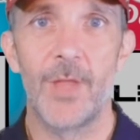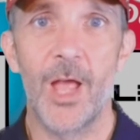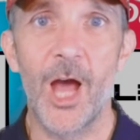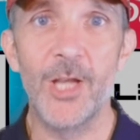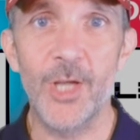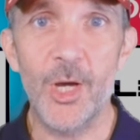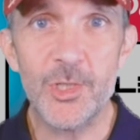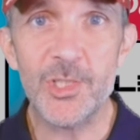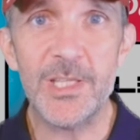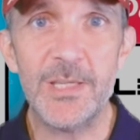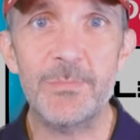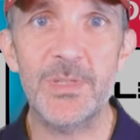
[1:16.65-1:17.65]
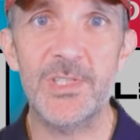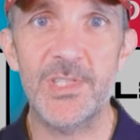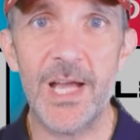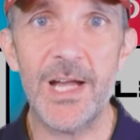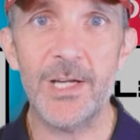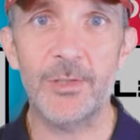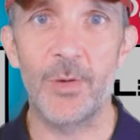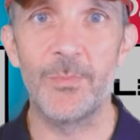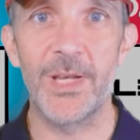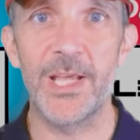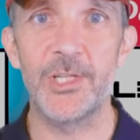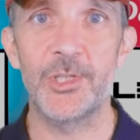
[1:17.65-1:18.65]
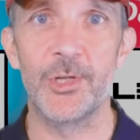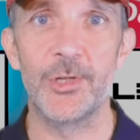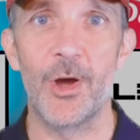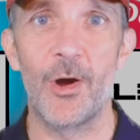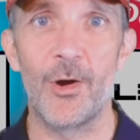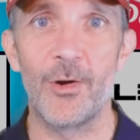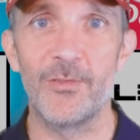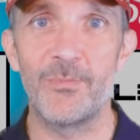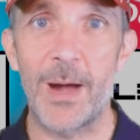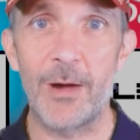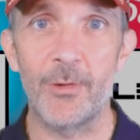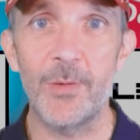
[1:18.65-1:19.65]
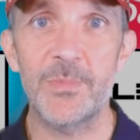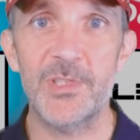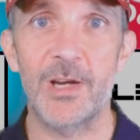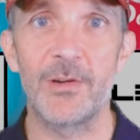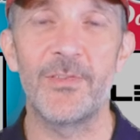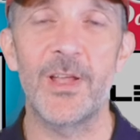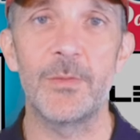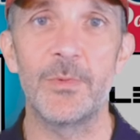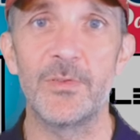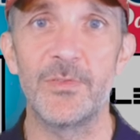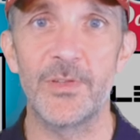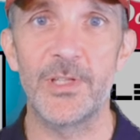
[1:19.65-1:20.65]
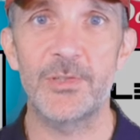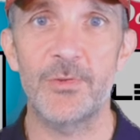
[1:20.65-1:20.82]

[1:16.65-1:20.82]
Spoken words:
An utterly bizarre combination of power-ups are available for this